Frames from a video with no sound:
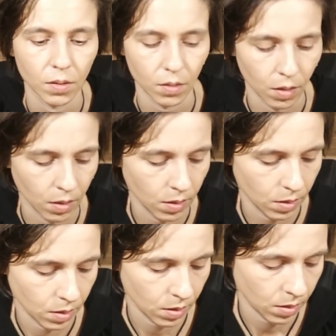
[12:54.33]

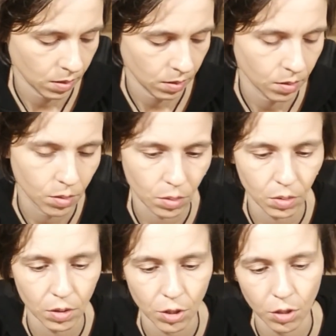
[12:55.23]
Let's do
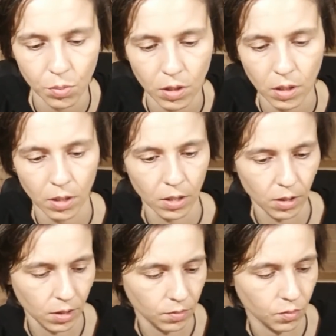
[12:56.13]
the Judgment
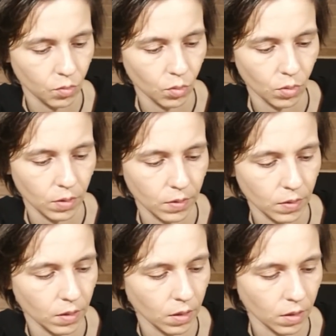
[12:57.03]
card for
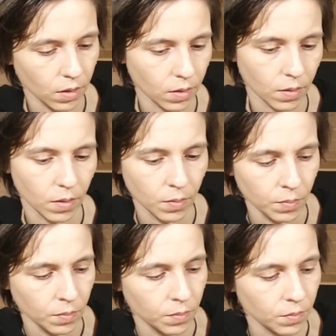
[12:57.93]
the
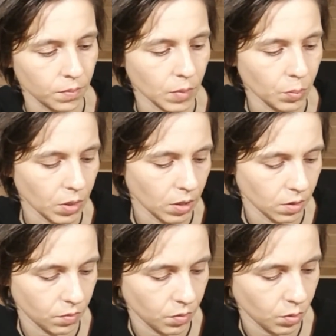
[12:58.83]
immediate
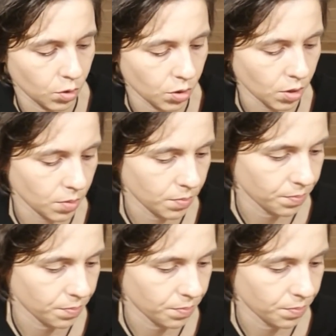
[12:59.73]
future.